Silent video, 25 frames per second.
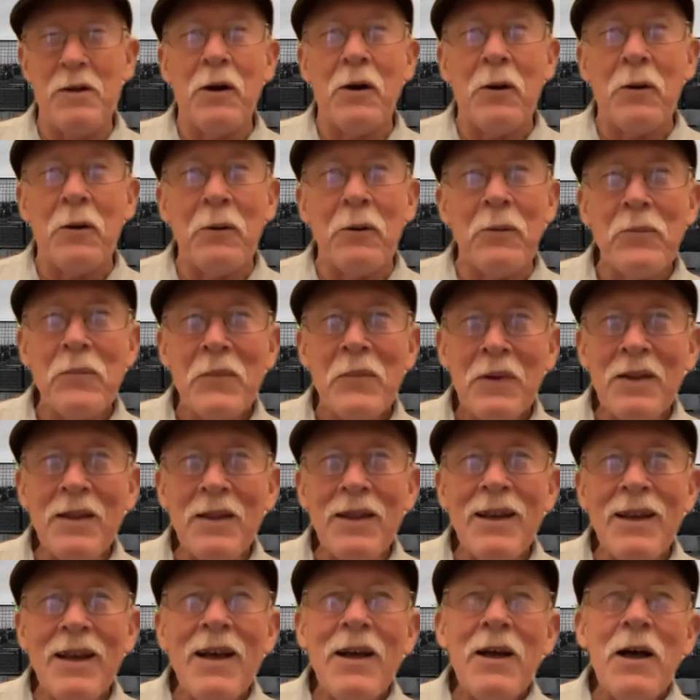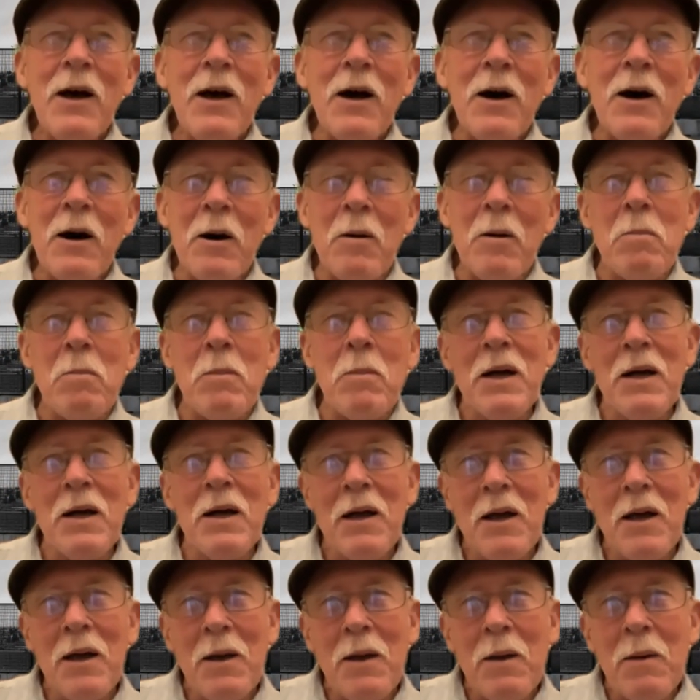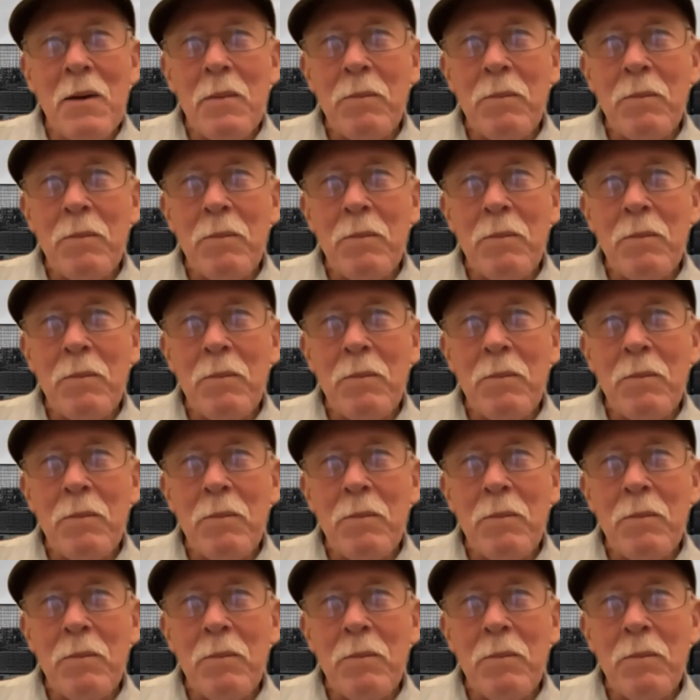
no, um,